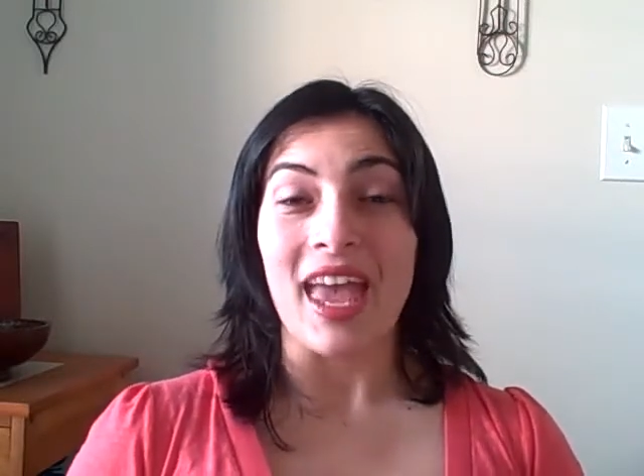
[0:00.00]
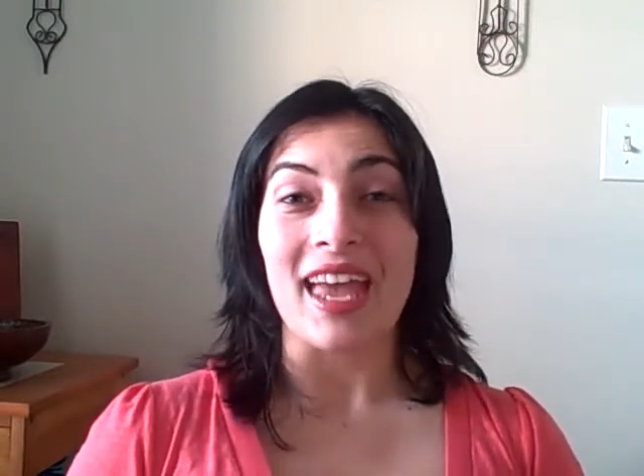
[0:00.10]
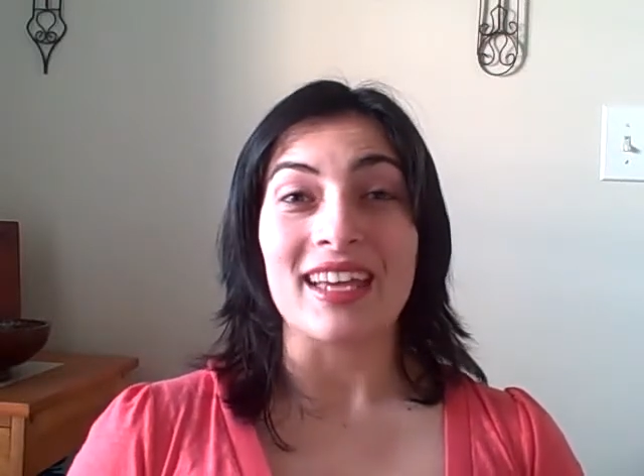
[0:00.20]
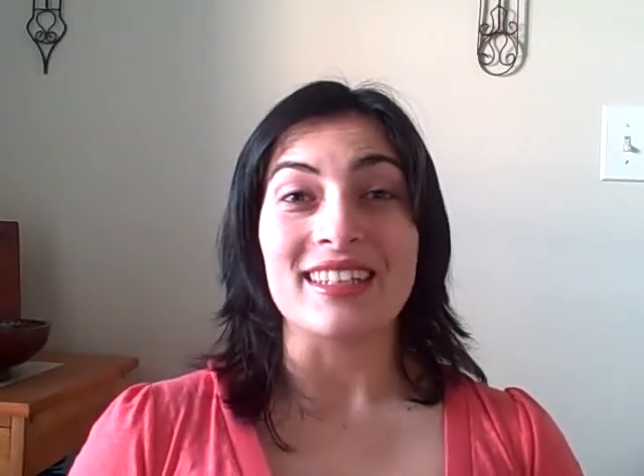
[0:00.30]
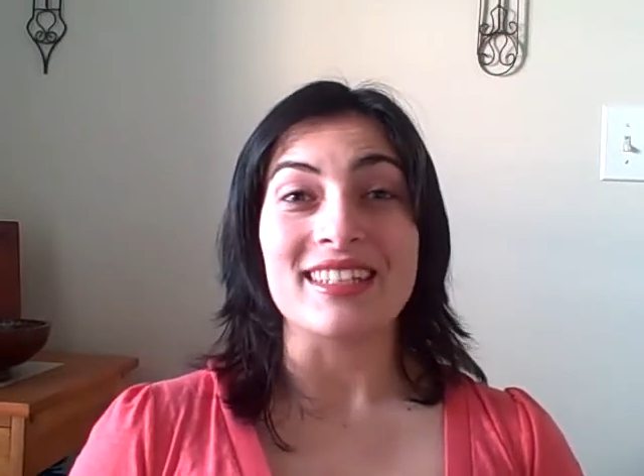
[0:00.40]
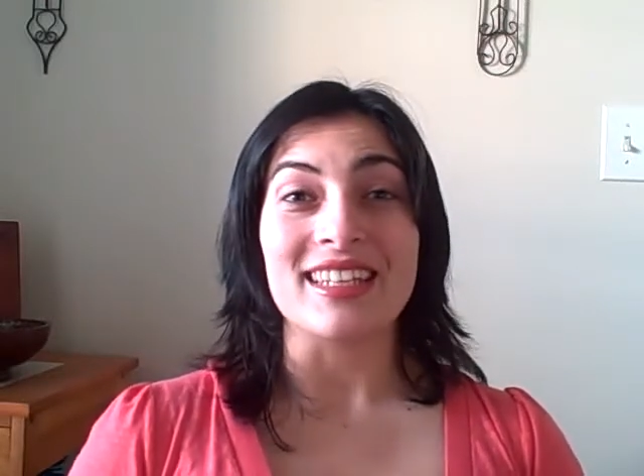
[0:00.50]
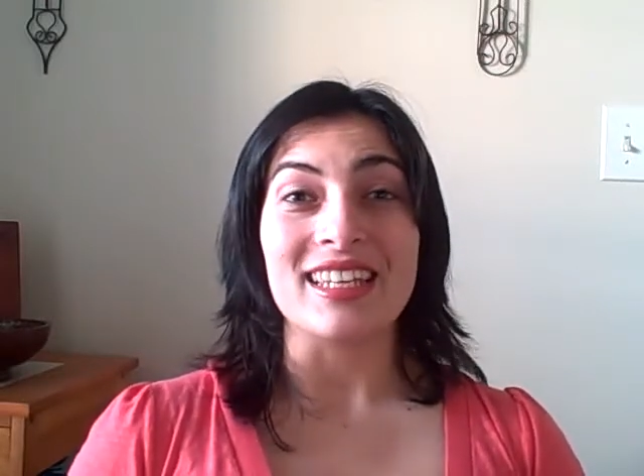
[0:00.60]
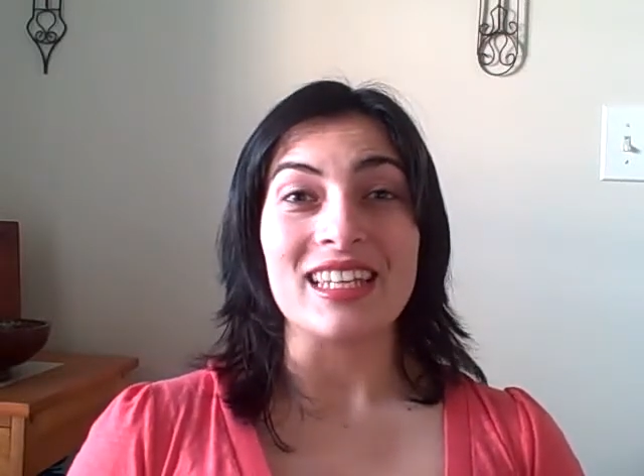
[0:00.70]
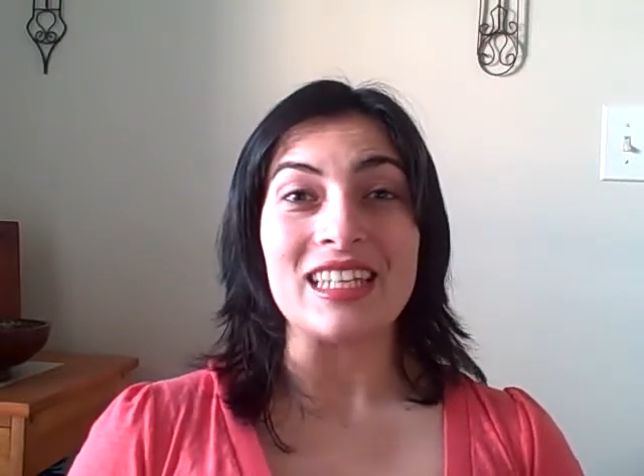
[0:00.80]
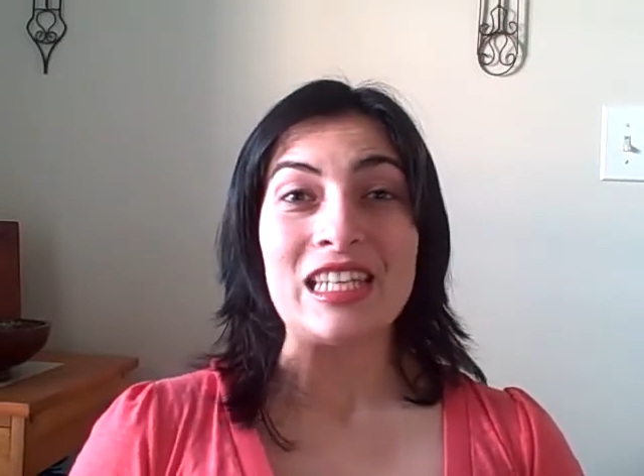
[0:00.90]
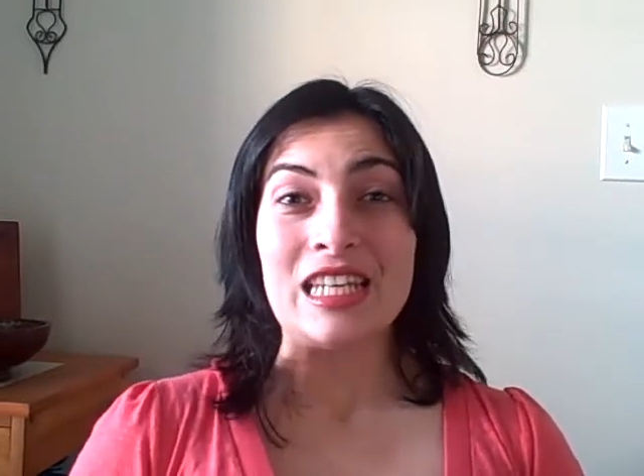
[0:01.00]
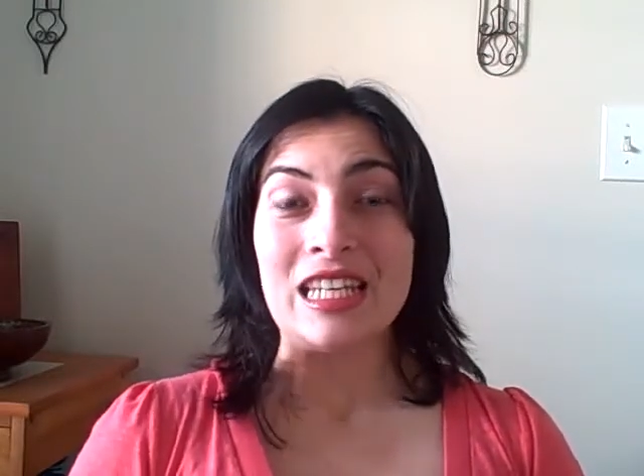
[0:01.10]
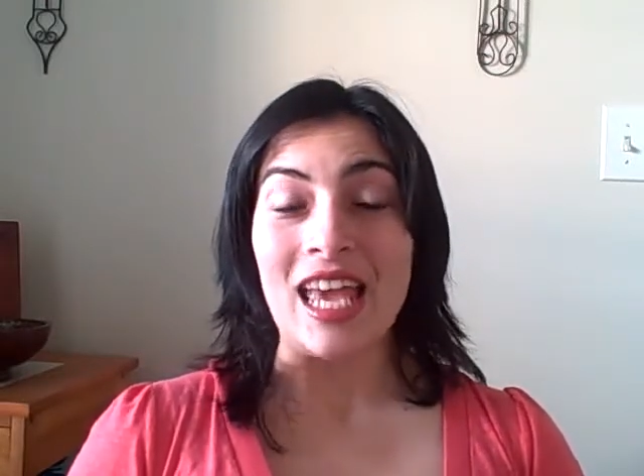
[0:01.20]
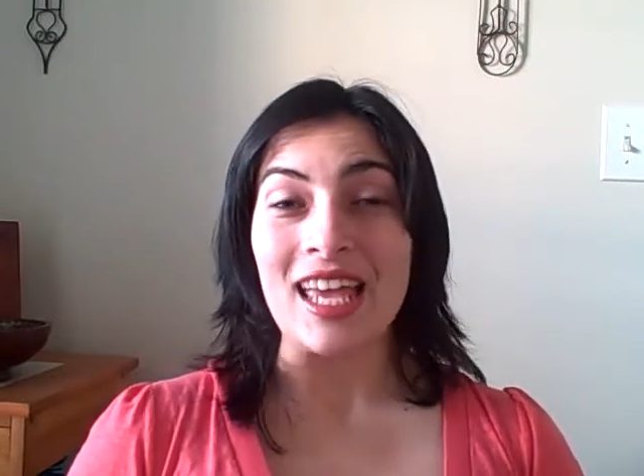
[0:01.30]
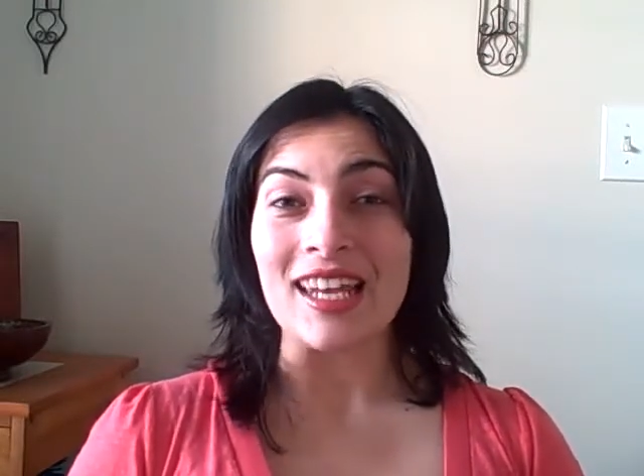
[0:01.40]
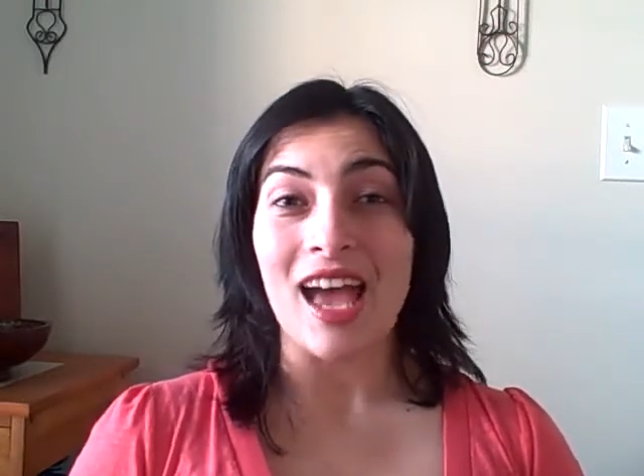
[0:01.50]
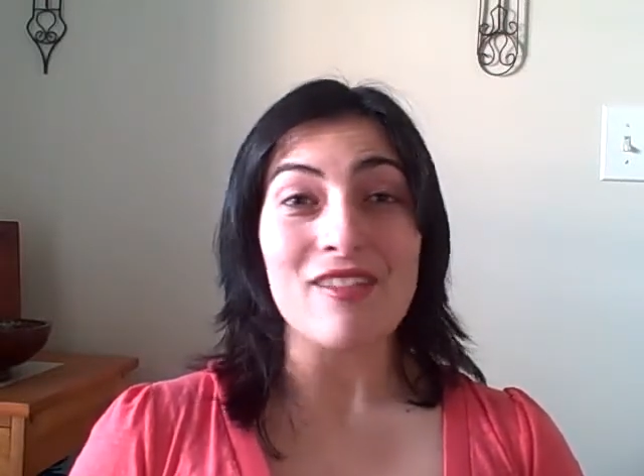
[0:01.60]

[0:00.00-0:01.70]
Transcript: and and